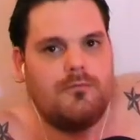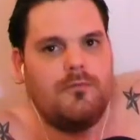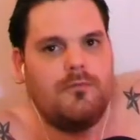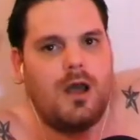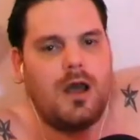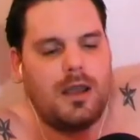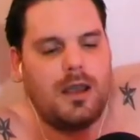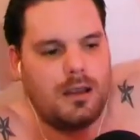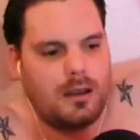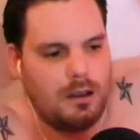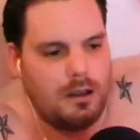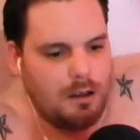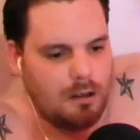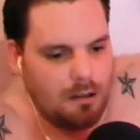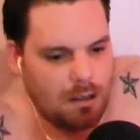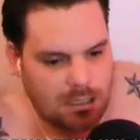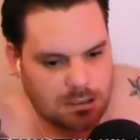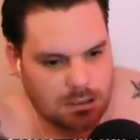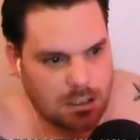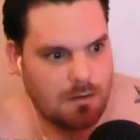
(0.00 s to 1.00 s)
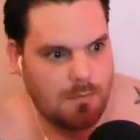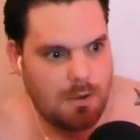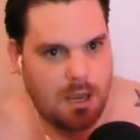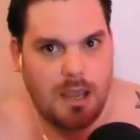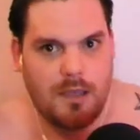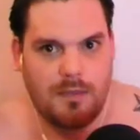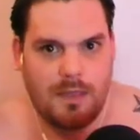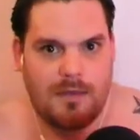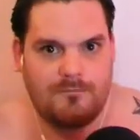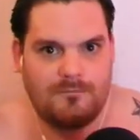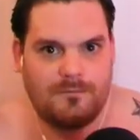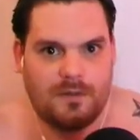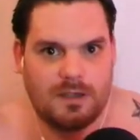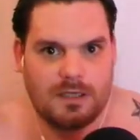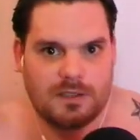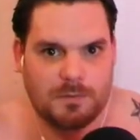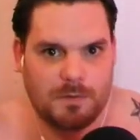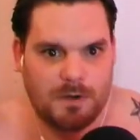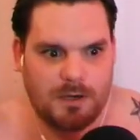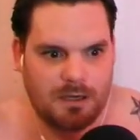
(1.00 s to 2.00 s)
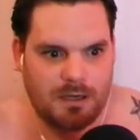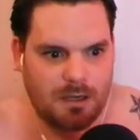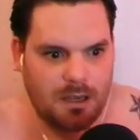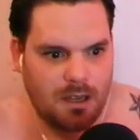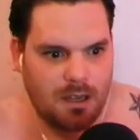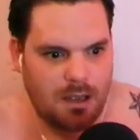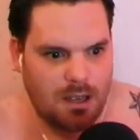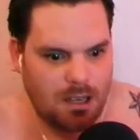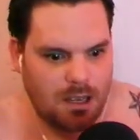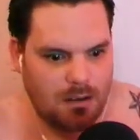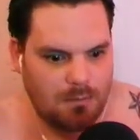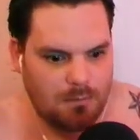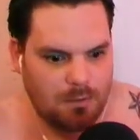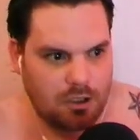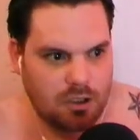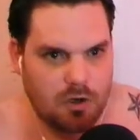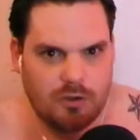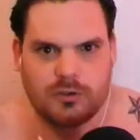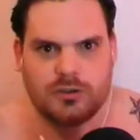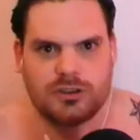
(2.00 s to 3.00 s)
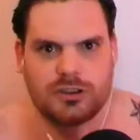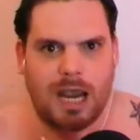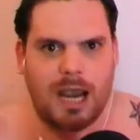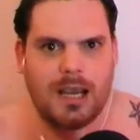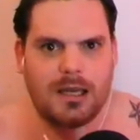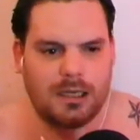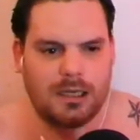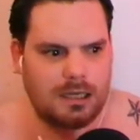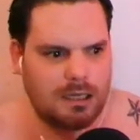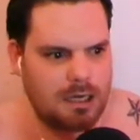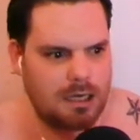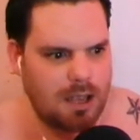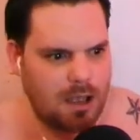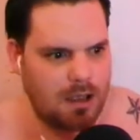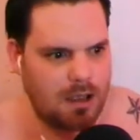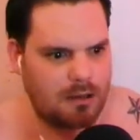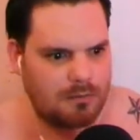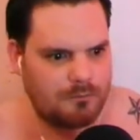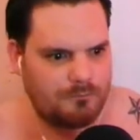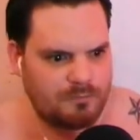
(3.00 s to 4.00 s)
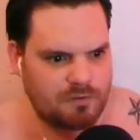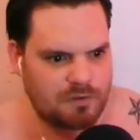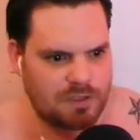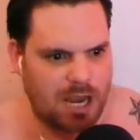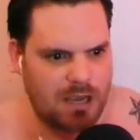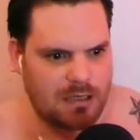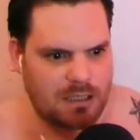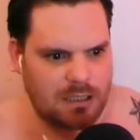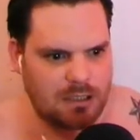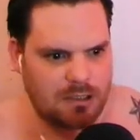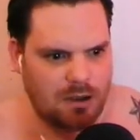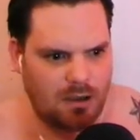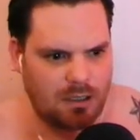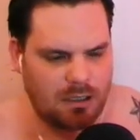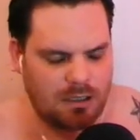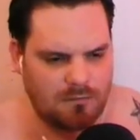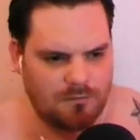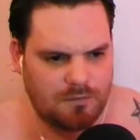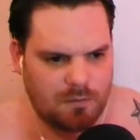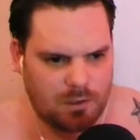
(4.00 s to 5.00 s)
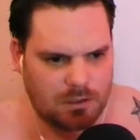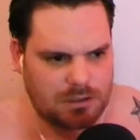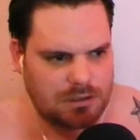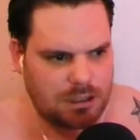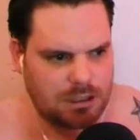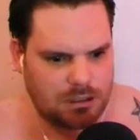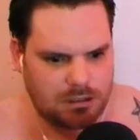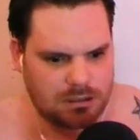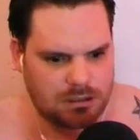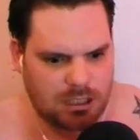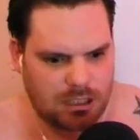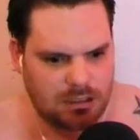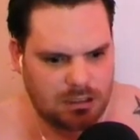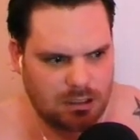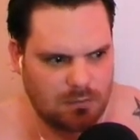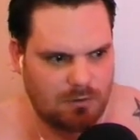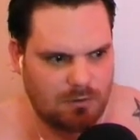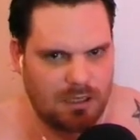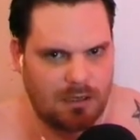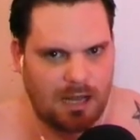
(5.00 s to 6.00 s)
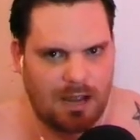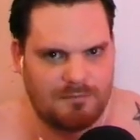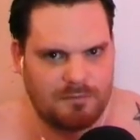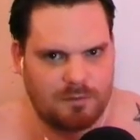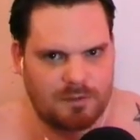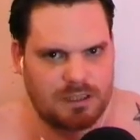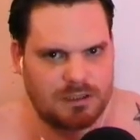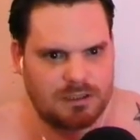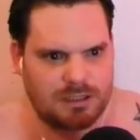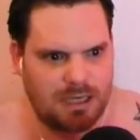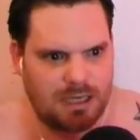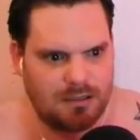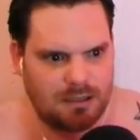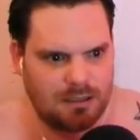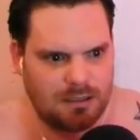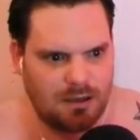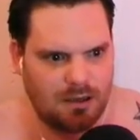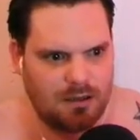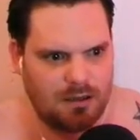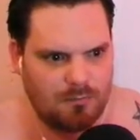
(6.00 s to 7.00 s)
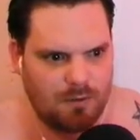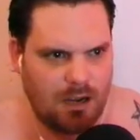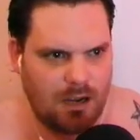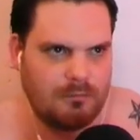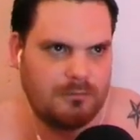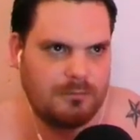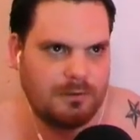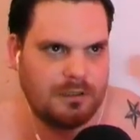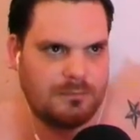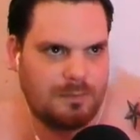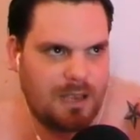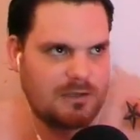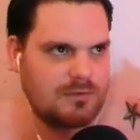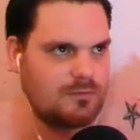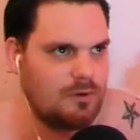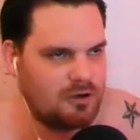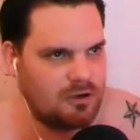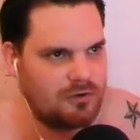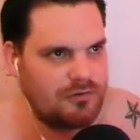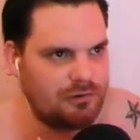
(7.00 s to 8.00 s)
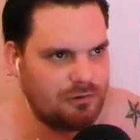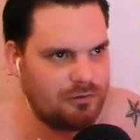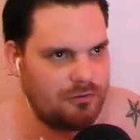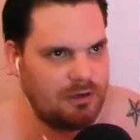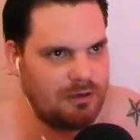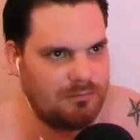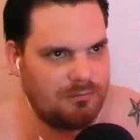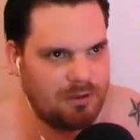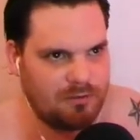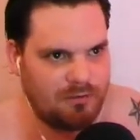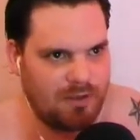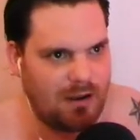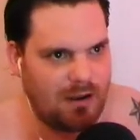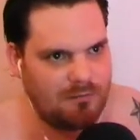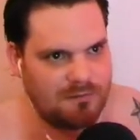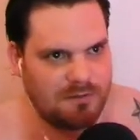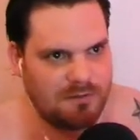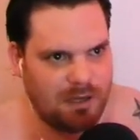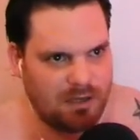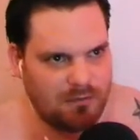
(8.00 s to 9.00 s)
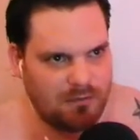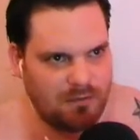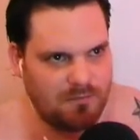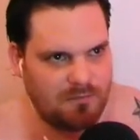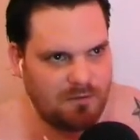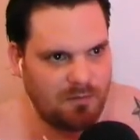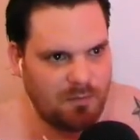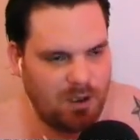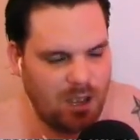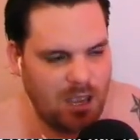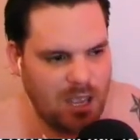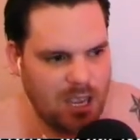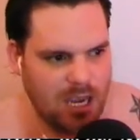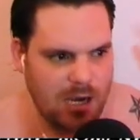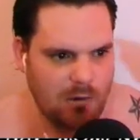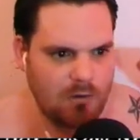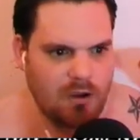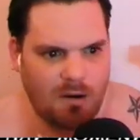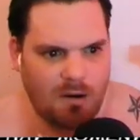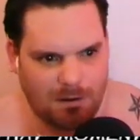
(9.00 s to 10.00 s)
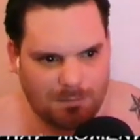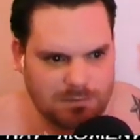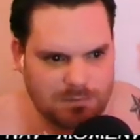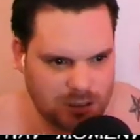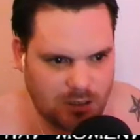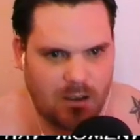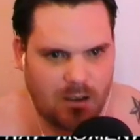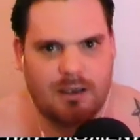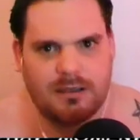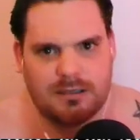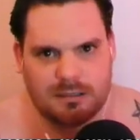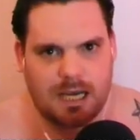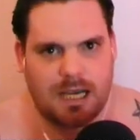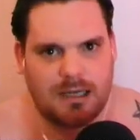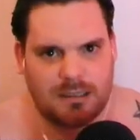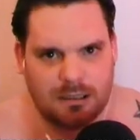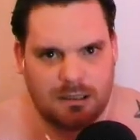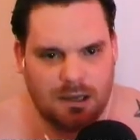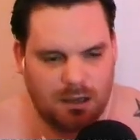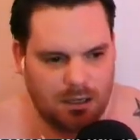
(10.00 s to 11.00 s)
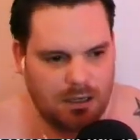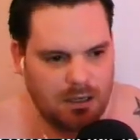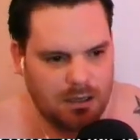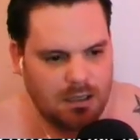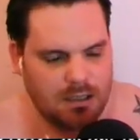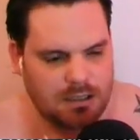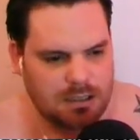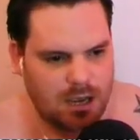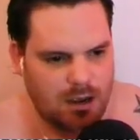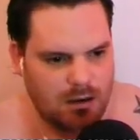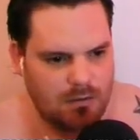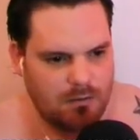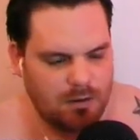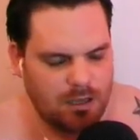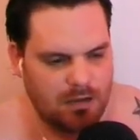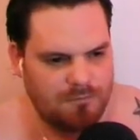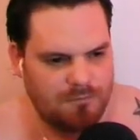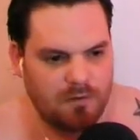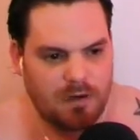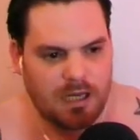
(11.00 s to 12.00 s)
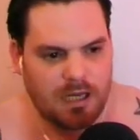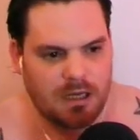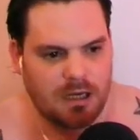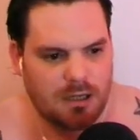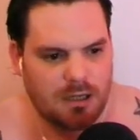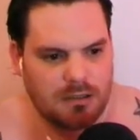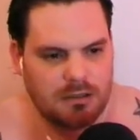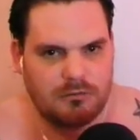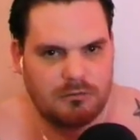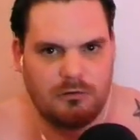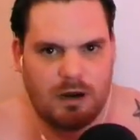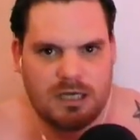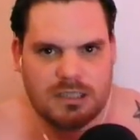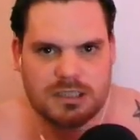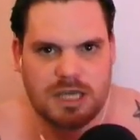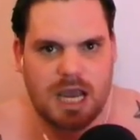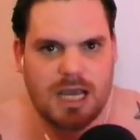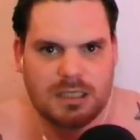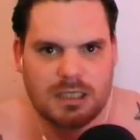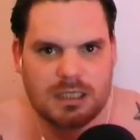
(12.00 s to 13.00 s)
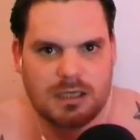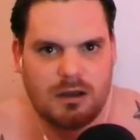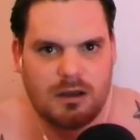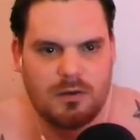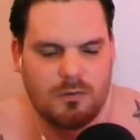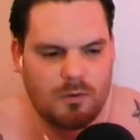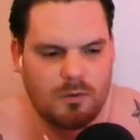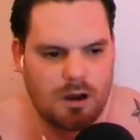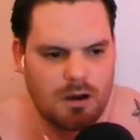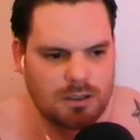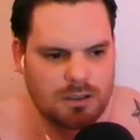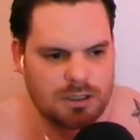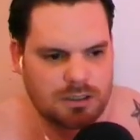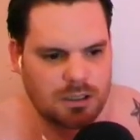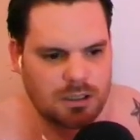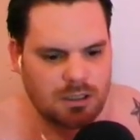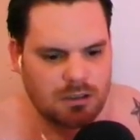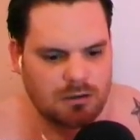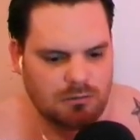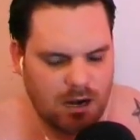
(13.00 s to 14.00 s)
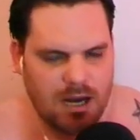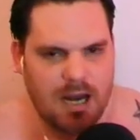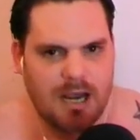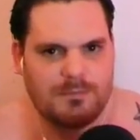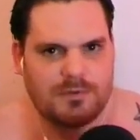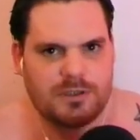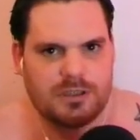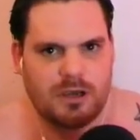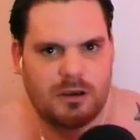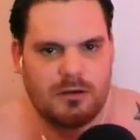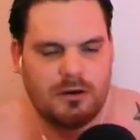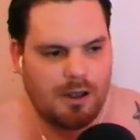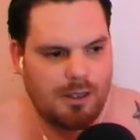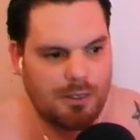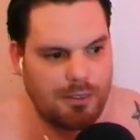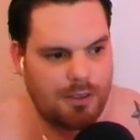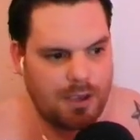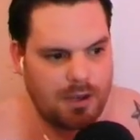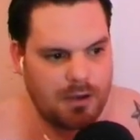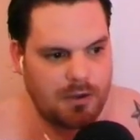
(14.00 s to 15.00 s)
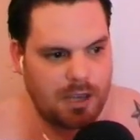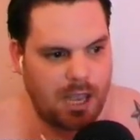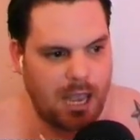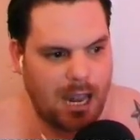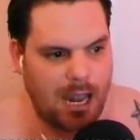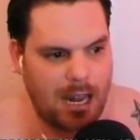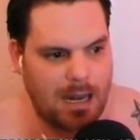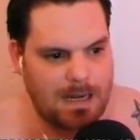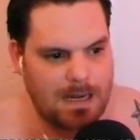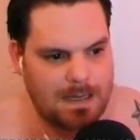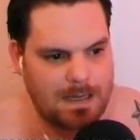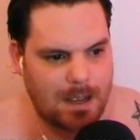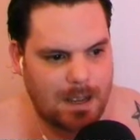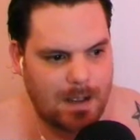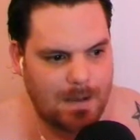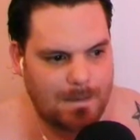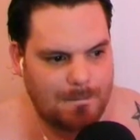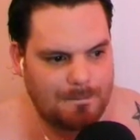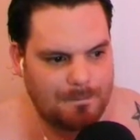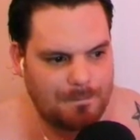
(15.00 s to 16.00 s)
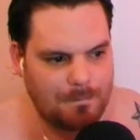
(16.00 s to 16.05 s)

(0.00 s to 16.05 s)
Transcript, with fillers: Right, that's going to be it then for this one. Um, good Saturday uh, Saturday night if you're watching it. Saturday night, we have to watch it Saturday night. Well, it depends what country you're in because that obviously makes a difference. But it'll go up tonight, Saturday night. So if you're in England, a great Saturday night watch. Great episode, I think. And um,